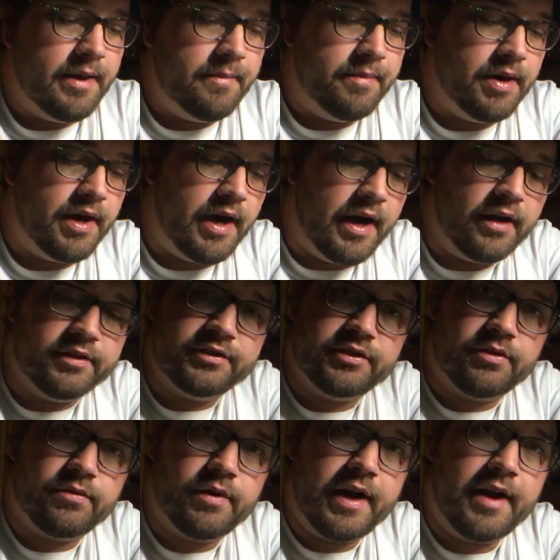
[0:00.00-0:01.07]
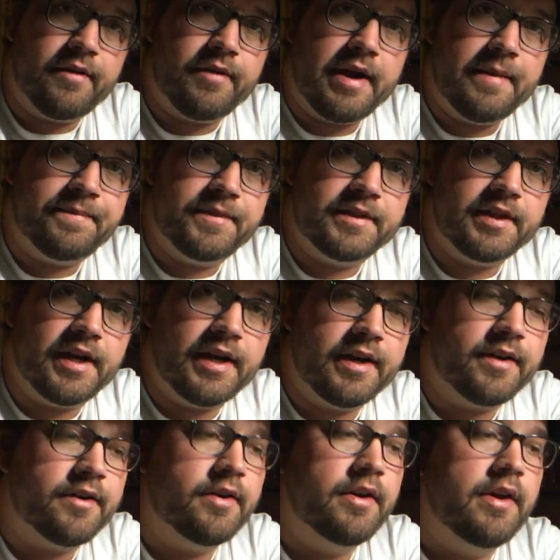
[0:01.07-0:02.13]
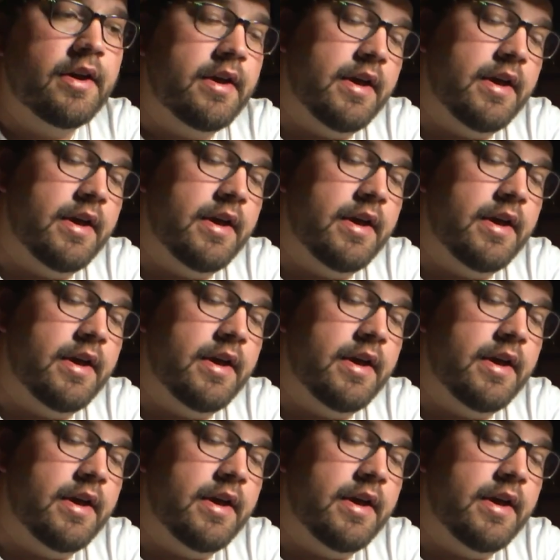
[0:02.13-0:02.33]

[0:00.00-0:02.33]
But I'll saran wrap the tire